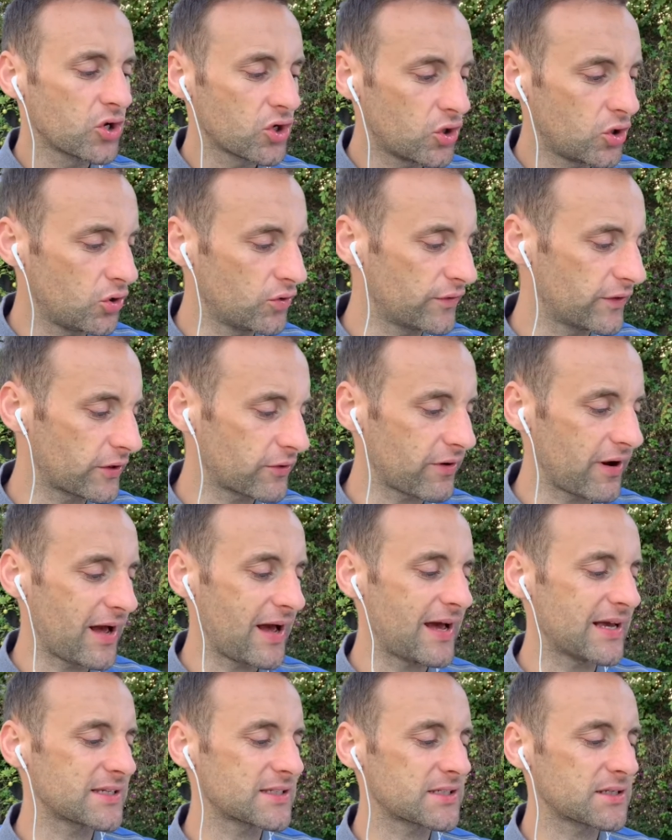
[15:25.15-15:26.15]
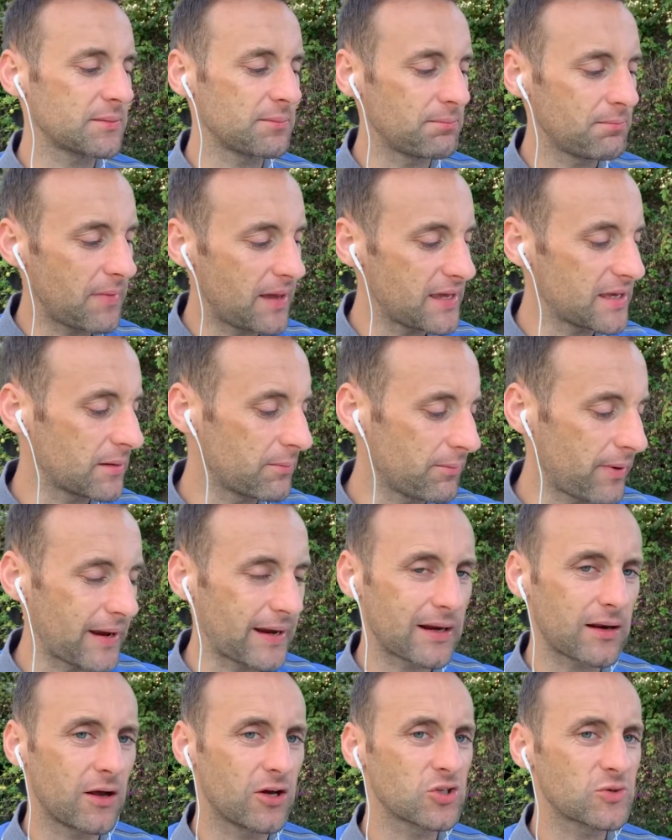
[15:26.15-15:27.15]
cutting the grass, making
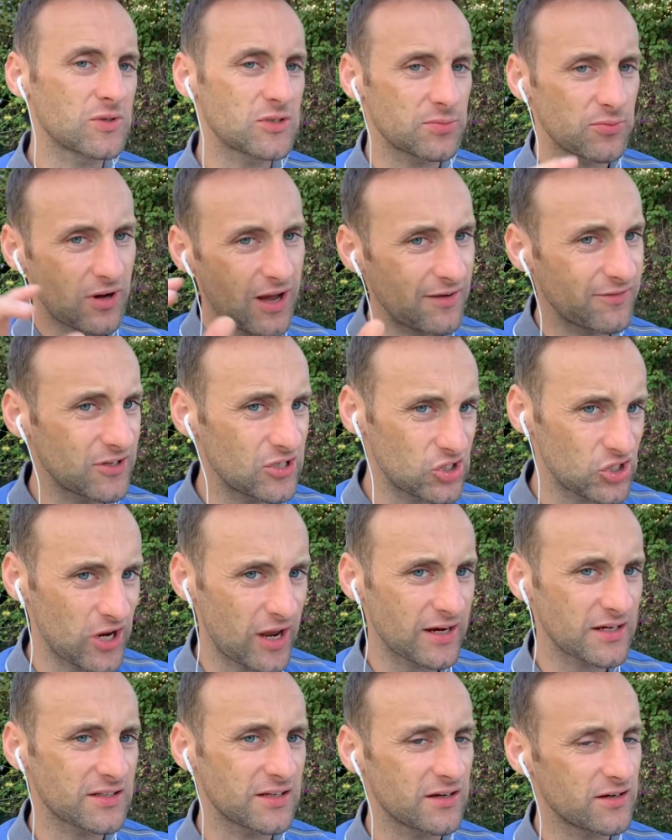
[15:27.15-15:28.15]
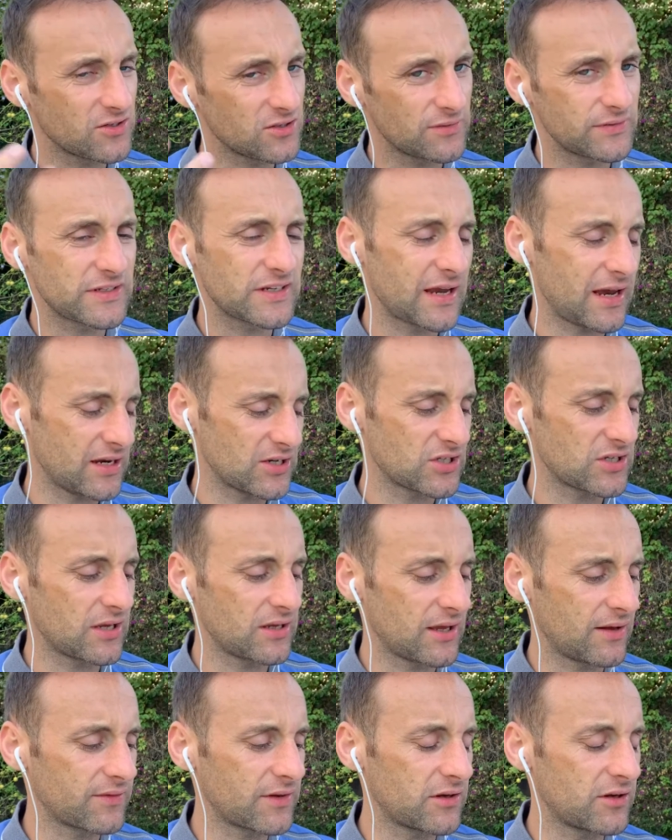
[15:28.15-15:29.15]
bank lodgements, but having checks there, because if it's cash that
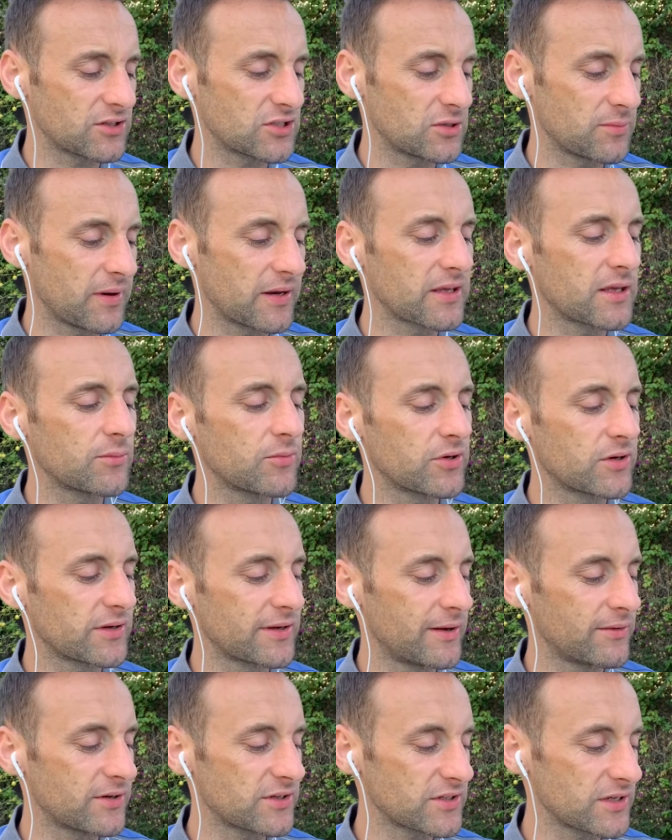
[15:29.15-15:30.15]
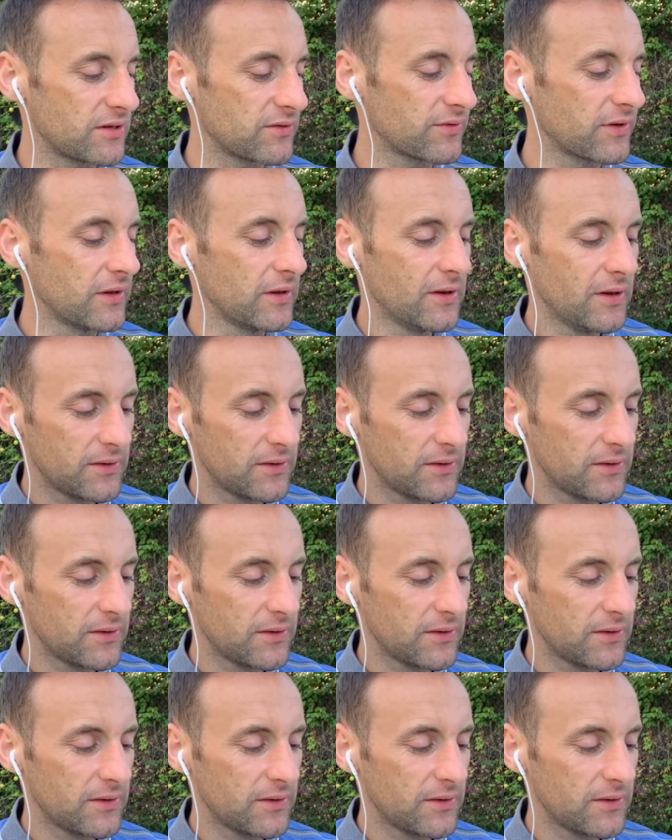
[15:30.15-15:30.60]
you have to lodge to the bank, you might go down yourself.